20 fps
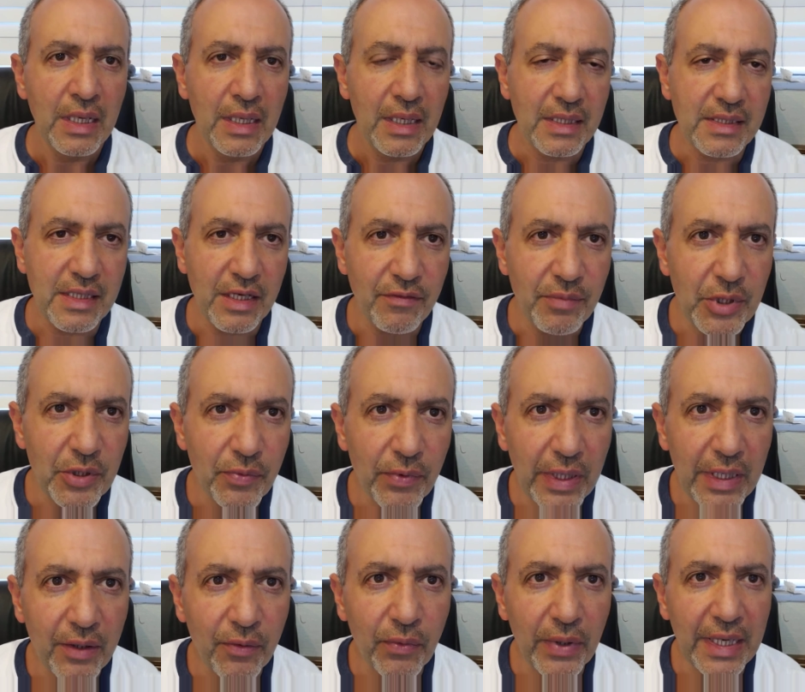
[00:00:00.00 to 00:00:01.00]
As I've been
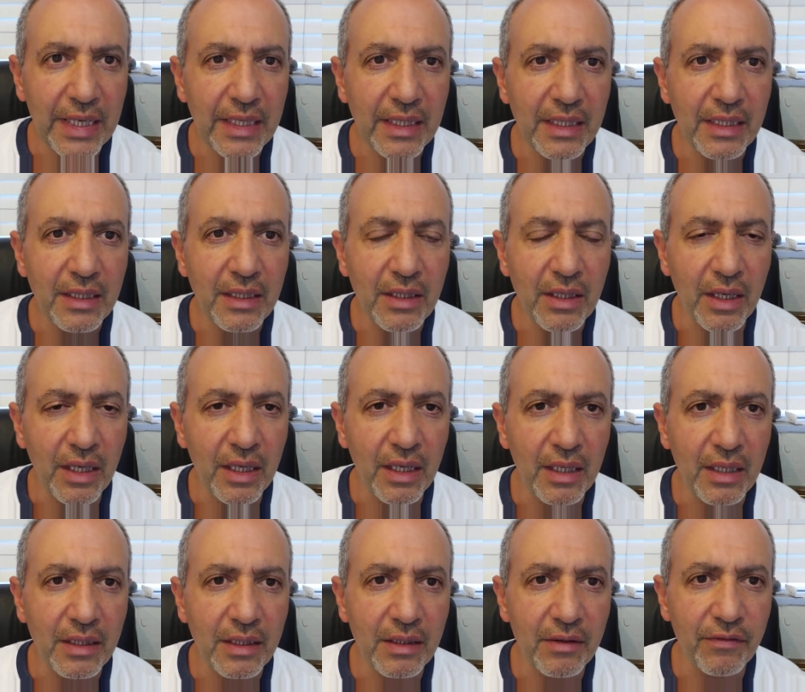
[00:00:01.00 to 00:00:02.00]
writing
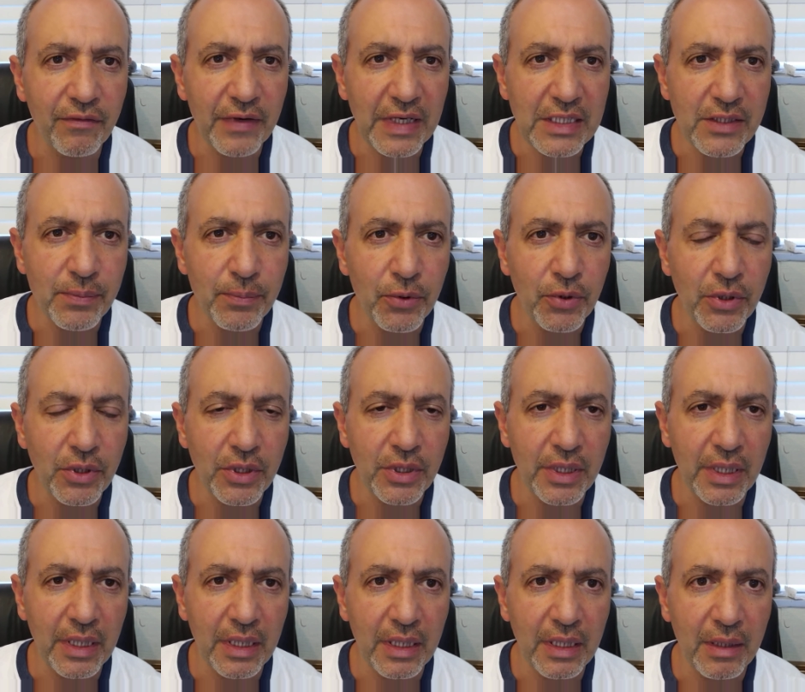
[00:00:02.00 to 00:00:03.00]
on the Facebook
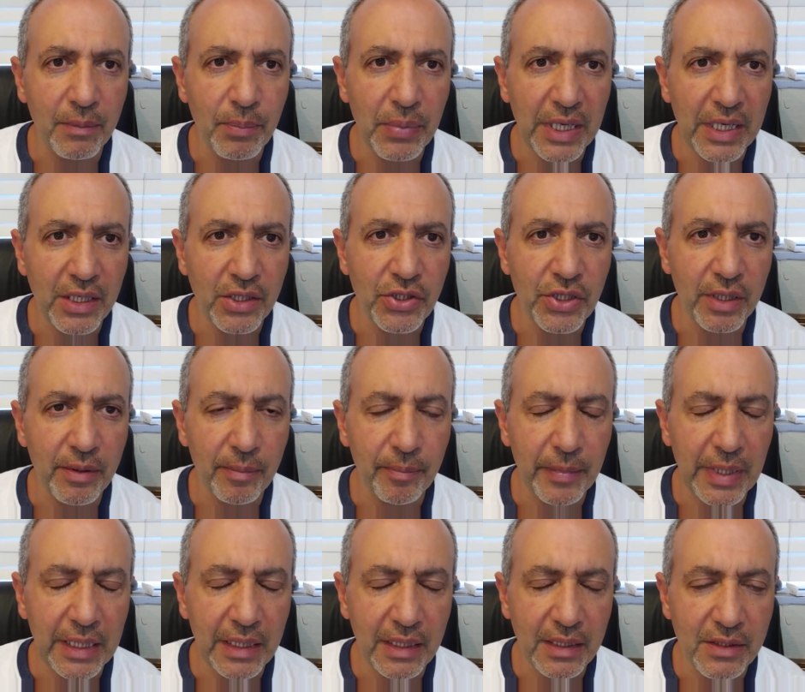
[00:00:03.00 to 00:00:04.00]
page and on
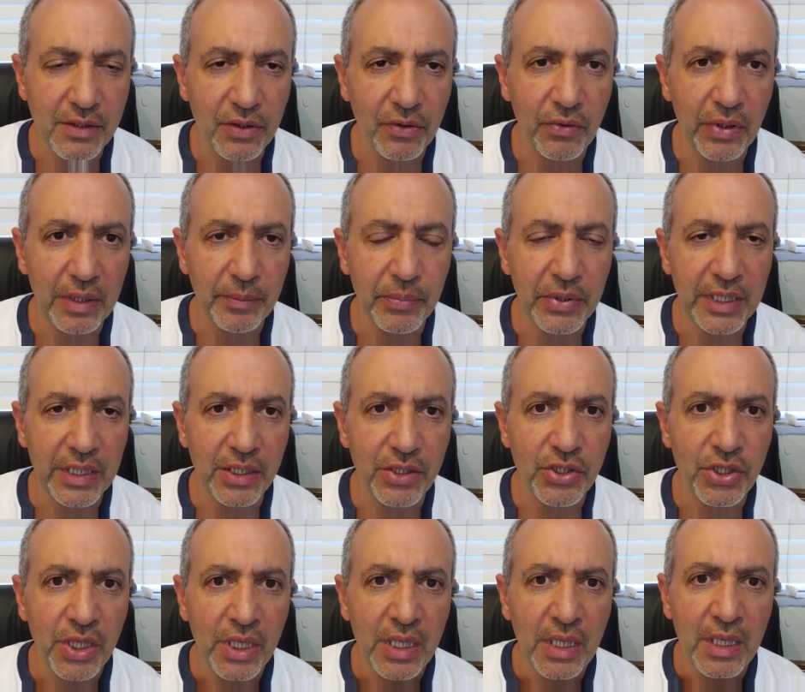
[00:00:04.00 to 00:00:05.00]
my Instagram
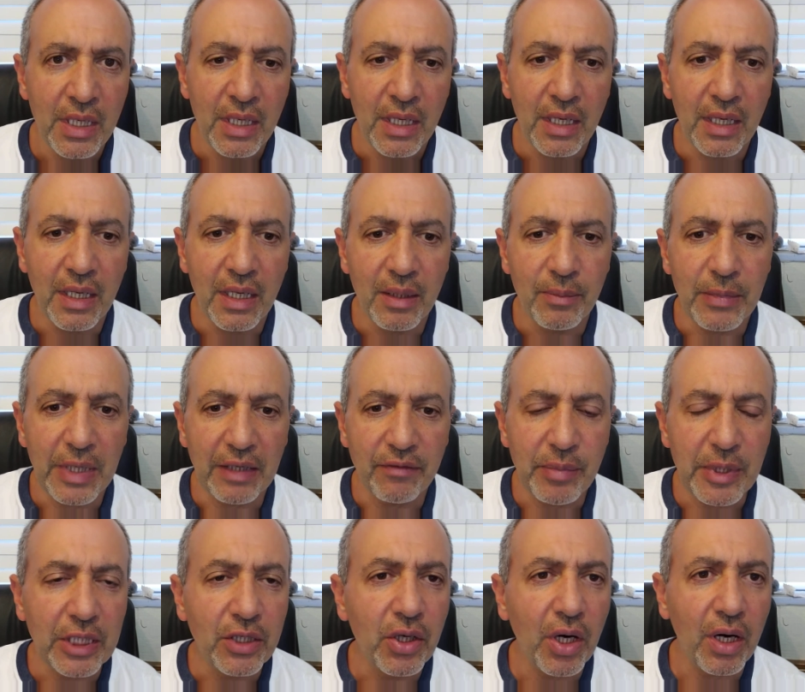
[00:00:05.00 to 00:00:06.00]
page, I've
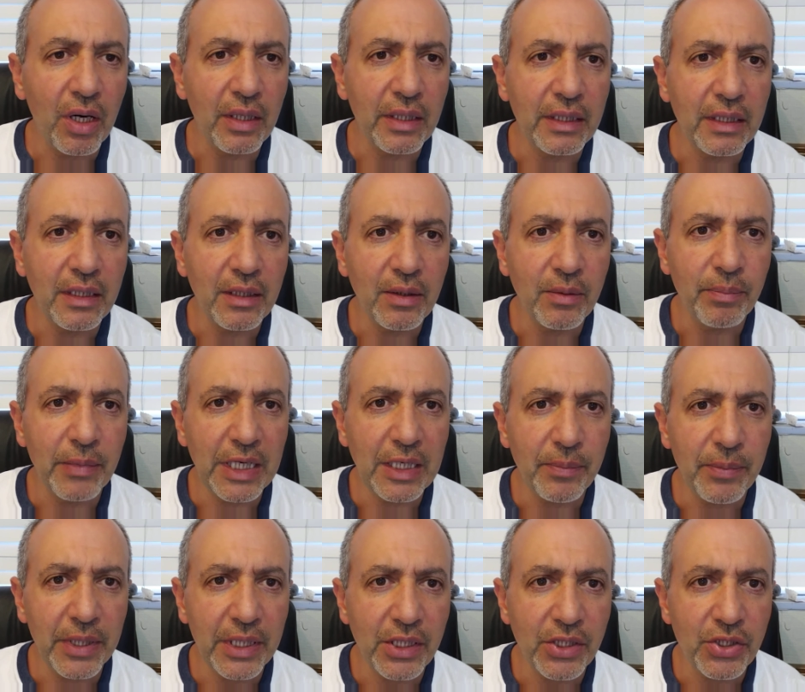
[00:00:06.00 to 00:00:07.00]
been calling many
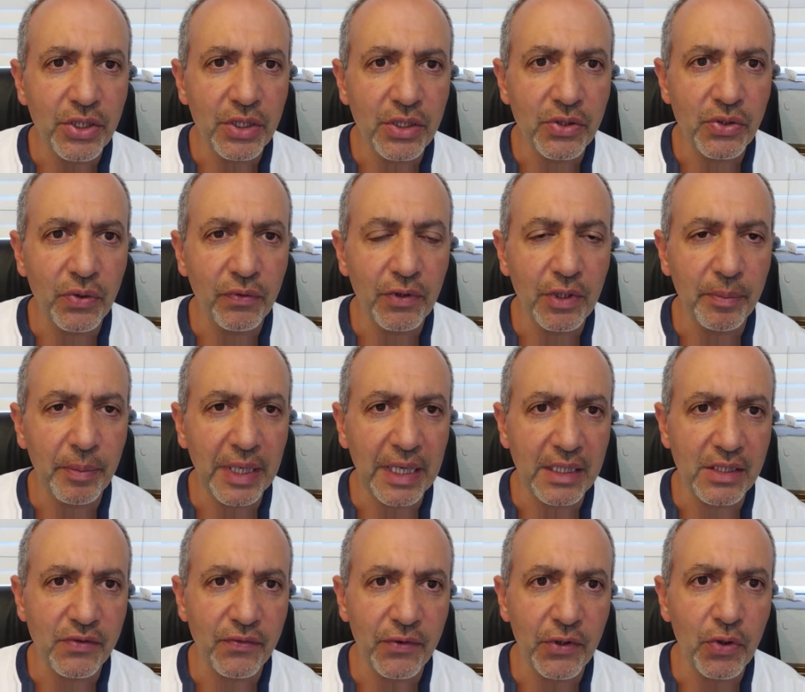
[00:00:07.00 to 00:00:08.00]
patients over the
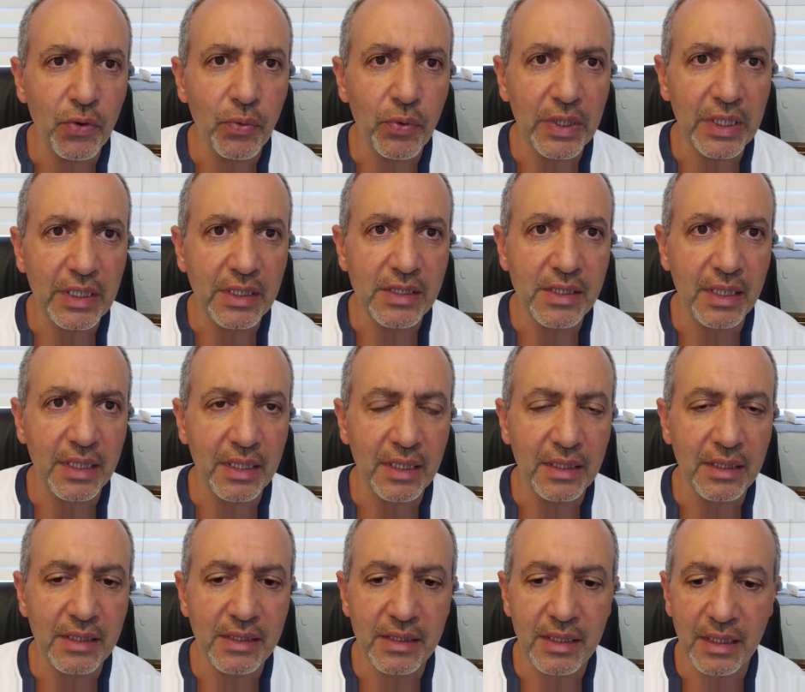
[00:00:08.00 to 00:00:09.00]
past few weeks
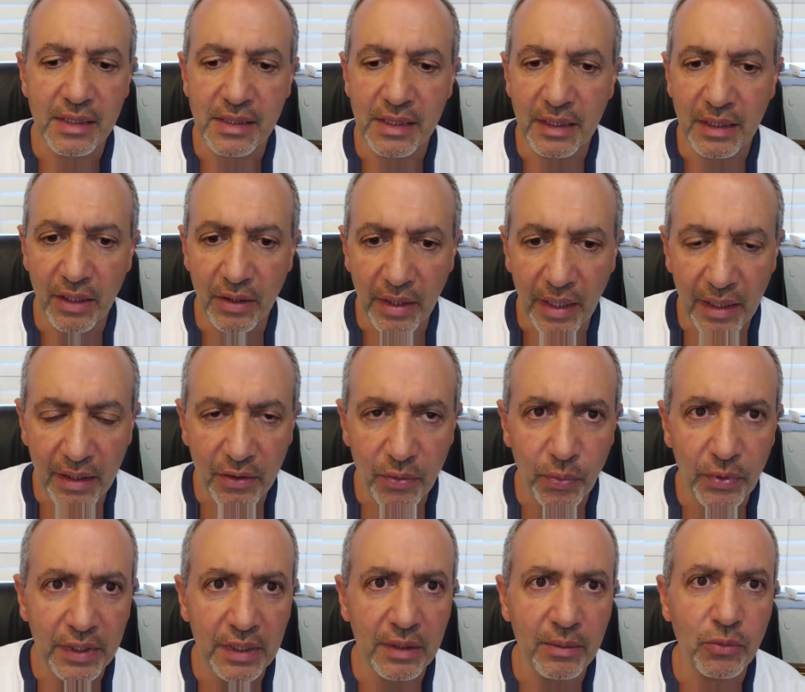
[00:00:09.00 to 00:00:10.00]
and discussing their health
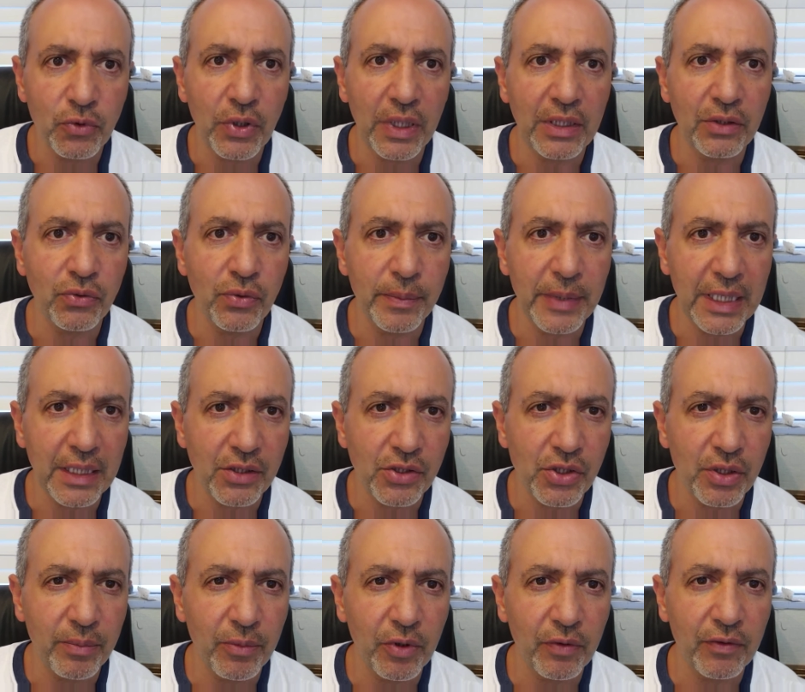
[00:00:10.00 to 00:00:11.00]
with them, trying to manage
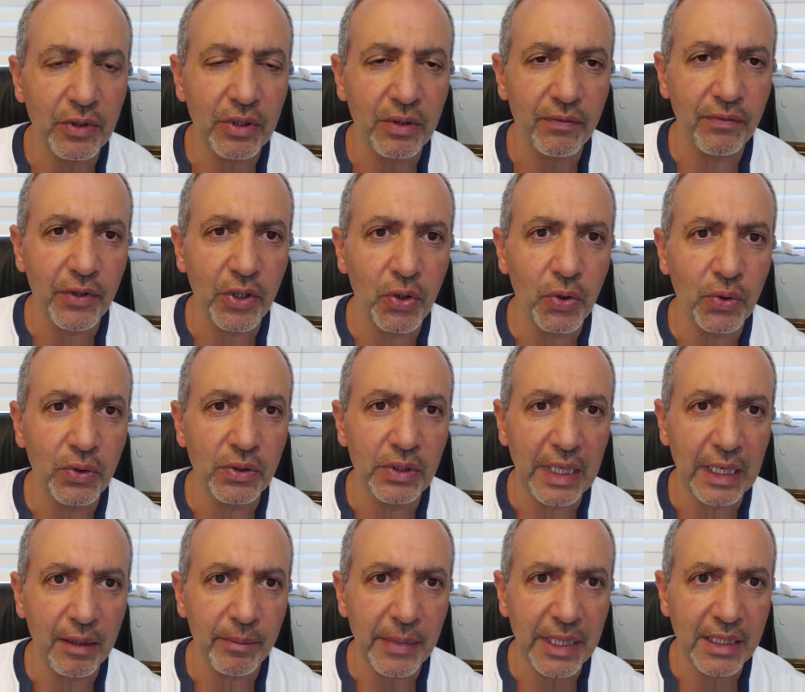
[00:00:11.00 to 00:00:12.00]
them over the phone,
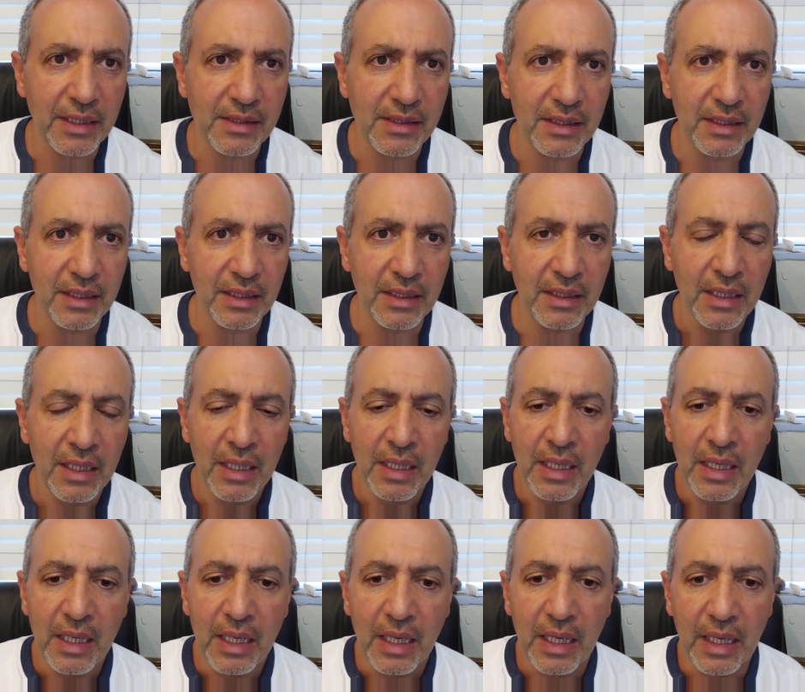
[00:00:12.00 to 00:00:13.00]
telemedicine,
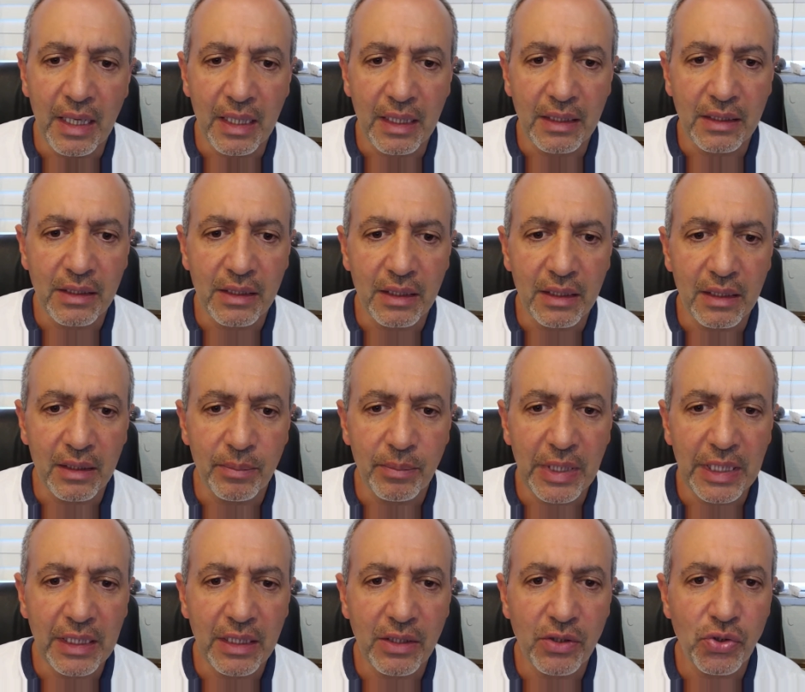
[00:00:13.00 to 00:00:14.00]
and
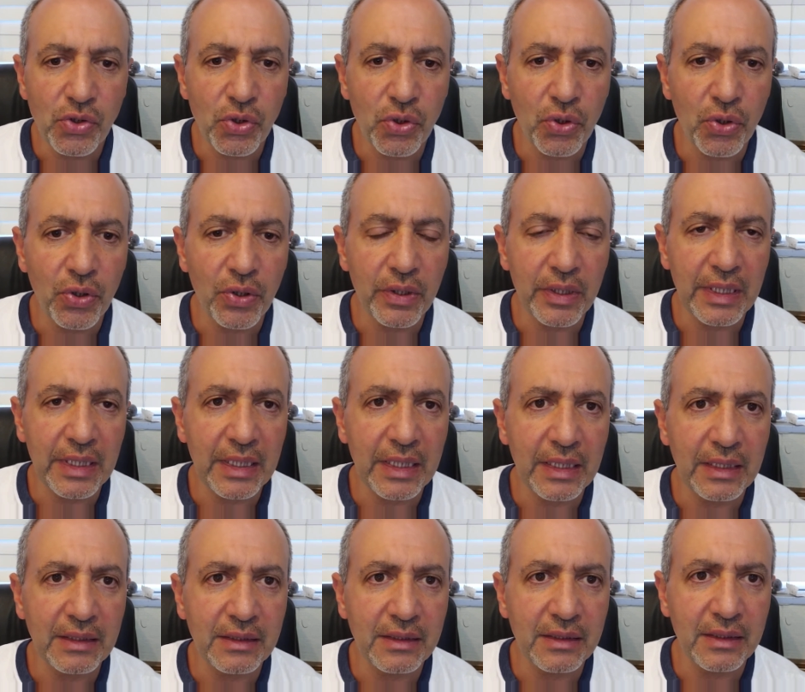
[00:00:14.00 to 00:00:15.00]
making sure
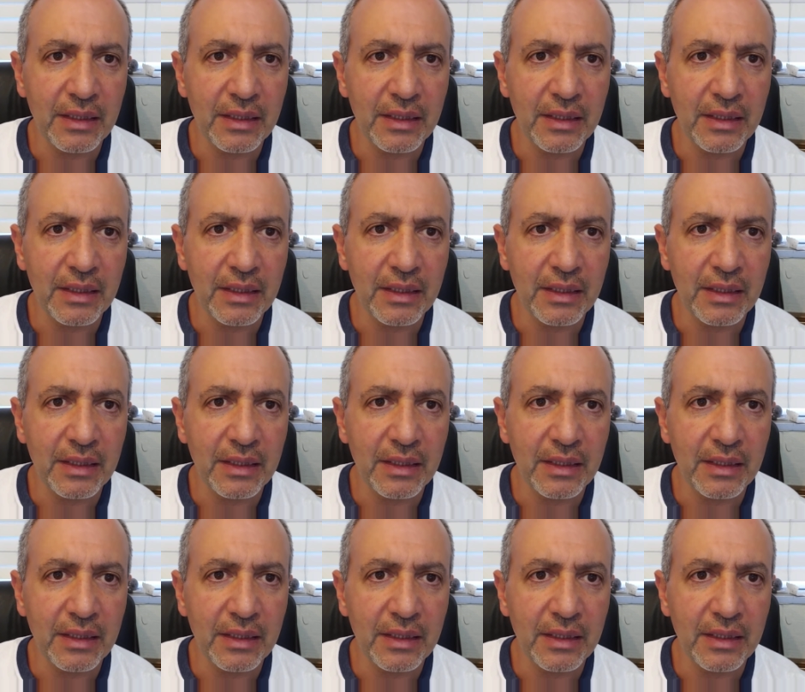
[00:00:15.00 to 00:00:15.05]
that